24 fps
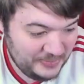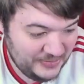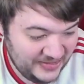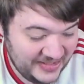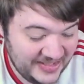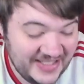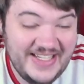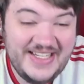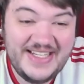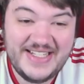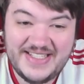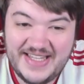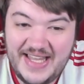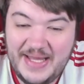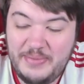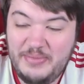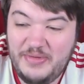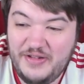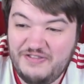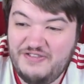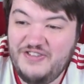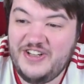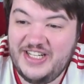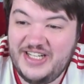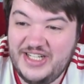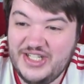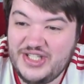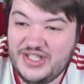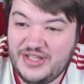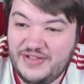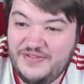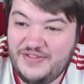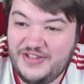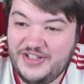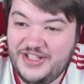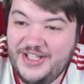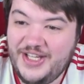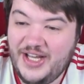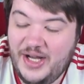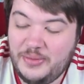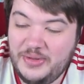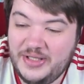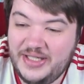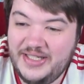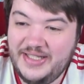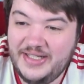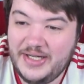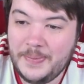Please let me finish the
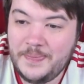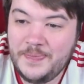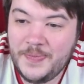video here.